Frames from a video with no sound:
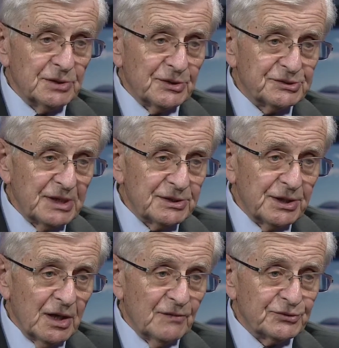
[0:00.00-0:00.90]
on a
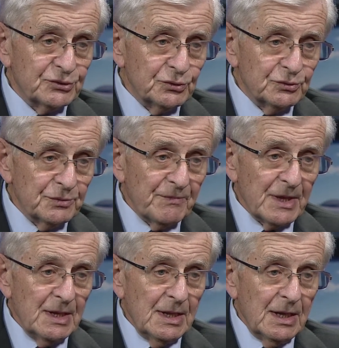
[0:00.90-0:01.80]
Saturday afternoon
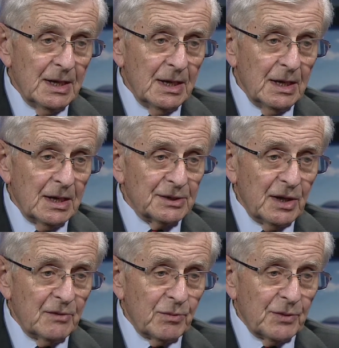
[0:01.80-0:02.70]

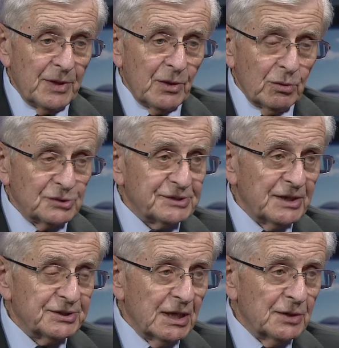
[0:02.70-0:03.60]
where they all
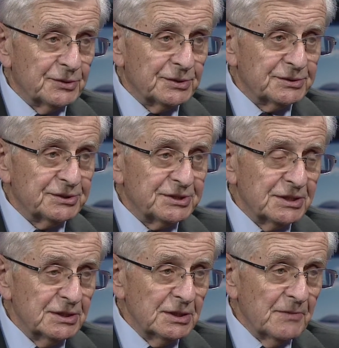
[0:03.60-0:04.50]
sat down to
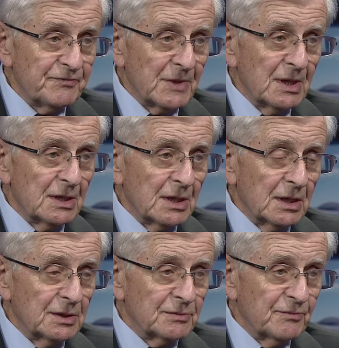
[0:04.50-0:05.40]
tea,
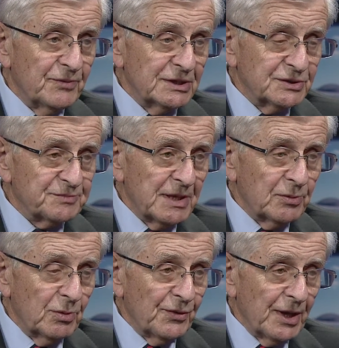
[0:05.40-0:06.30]
various people
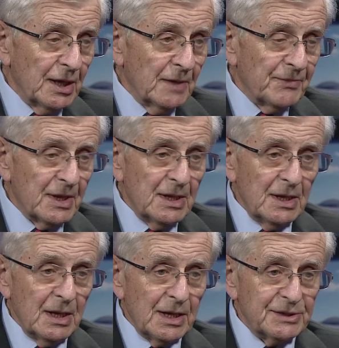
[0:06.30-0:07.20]
were there,
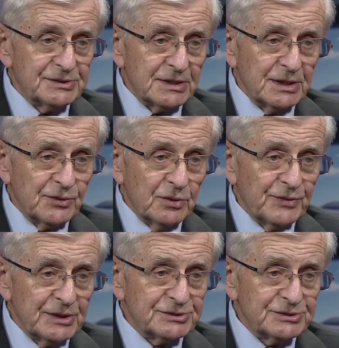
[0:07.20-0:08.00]
and I suddenly thought, that's